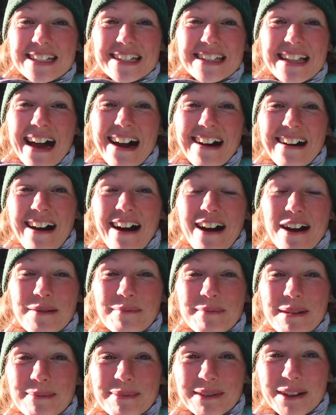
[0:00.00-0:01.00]
do that at
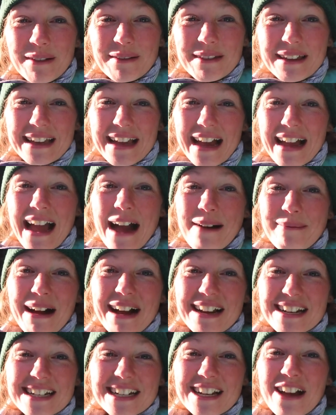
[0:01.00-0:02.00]
home. People will think I am
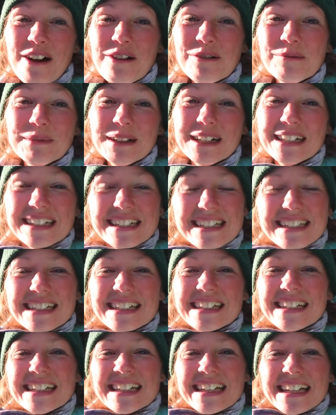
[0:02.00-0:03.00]
actually homeless.
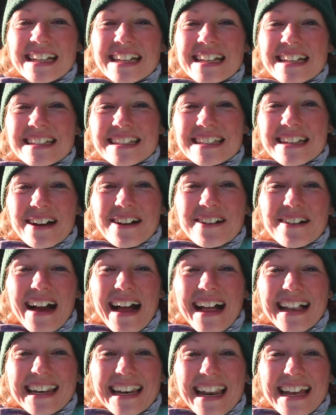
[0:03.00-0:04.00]
So
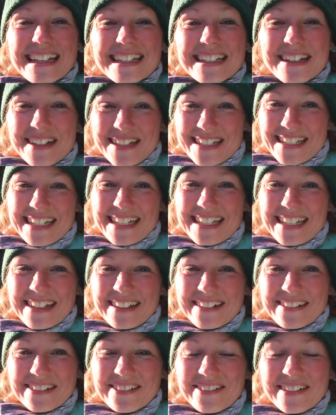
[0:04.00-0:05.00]
let's
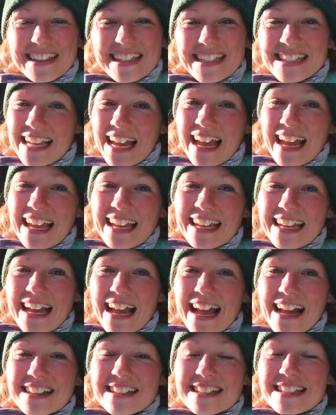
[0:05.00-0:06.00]
continue with the day
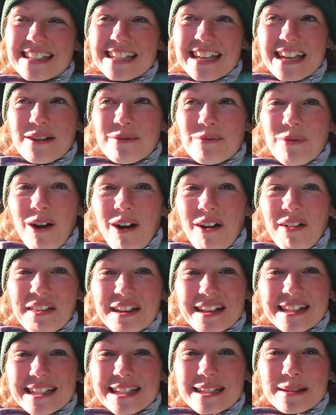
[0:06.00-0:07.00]
and see what
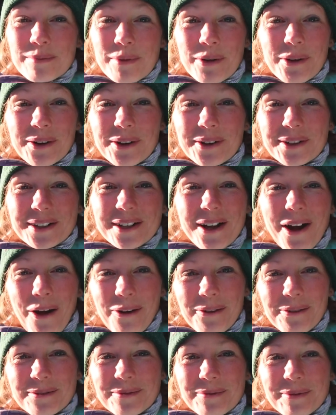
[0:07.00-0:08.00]
this small,
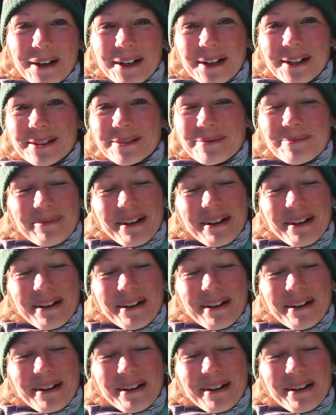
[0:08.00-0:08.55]
cold world